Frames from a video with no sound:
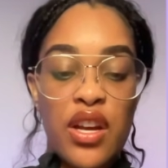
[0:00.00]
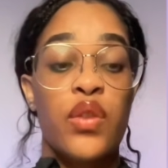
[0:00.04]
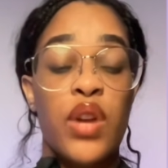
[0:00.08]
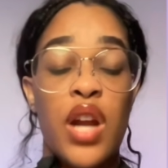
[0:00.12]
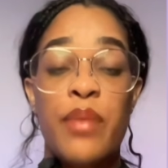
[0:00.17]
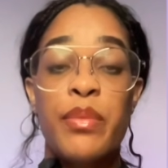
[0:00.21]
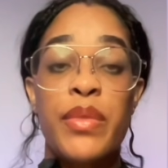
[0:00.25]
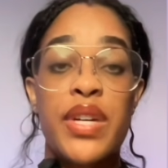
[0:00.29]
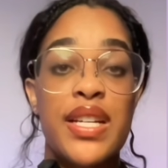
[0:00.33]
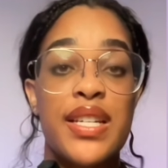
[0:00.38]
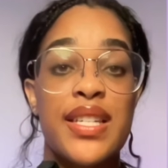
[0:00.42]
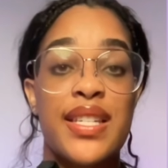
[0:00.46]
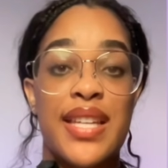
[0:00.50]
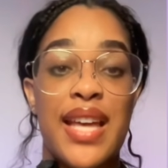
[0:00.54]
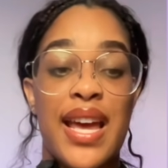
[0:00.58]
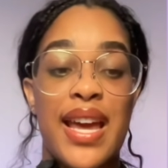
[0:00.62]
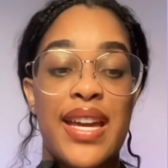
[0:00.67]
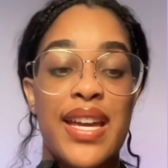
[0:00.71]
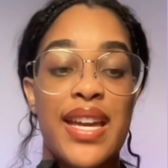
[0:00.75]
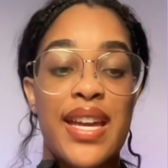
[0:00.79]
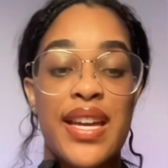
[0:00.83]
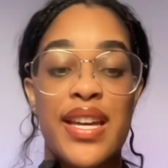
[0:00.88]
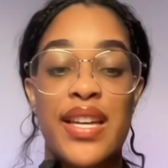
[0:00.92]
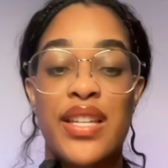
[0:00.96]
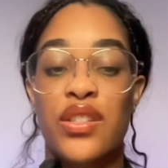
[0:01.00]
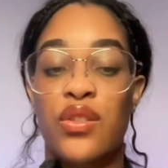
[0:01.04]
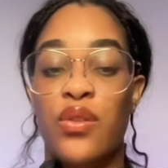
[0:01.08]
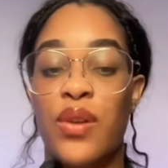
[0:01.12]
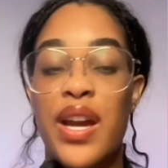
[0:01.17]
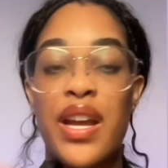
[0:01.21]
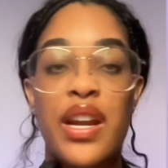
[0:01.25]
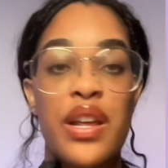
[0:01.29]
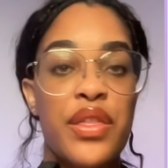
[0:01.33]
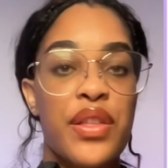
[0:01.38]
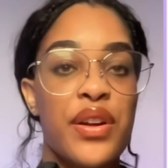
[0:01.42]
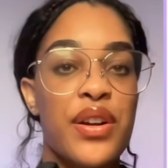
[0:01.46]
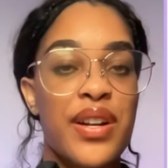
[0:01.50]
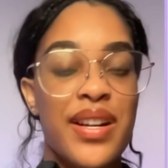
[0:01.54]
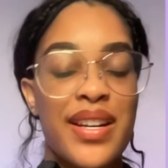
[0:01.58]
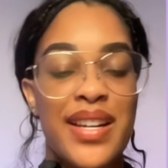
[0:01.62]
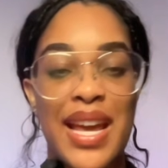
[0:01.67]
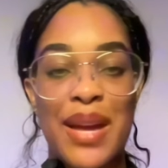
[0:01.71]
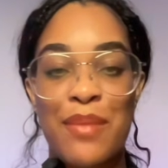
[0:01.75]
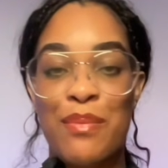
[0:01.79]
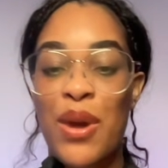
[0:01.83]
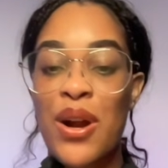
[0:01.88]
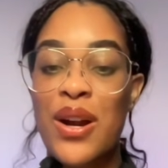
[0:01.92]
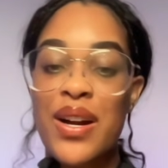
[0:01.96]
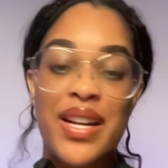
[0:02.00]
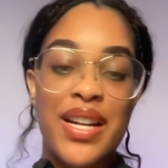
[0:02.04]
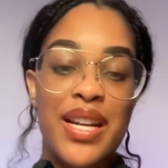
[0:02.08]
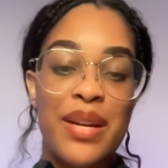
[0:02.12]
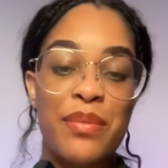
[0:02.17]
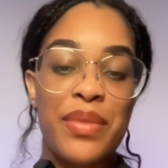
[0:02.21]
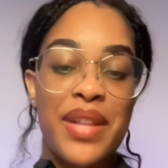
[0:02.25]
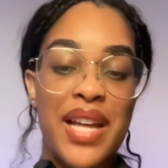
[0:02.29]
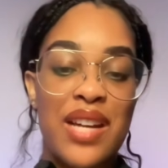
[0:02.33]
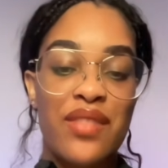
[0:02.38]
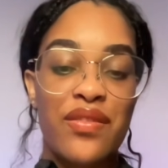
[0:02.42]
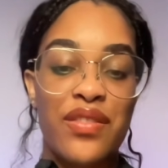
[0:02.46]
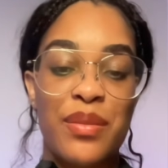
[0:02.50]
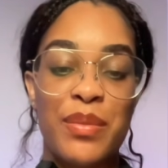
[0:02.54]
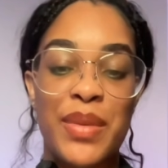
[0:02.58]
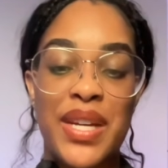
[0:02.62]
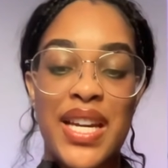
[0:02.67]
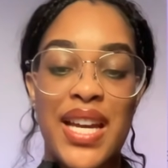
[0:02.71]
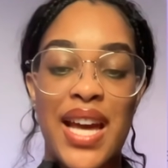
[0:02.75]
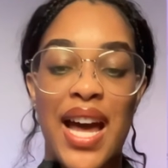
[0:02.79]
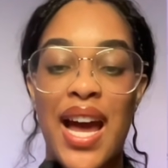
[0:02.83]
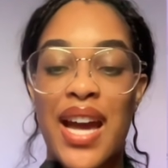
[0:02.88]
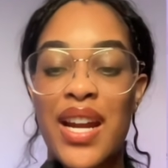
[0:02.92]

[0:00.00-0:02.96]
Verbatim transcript: So what I'm gonna say is create a thirty day marketing plan for me.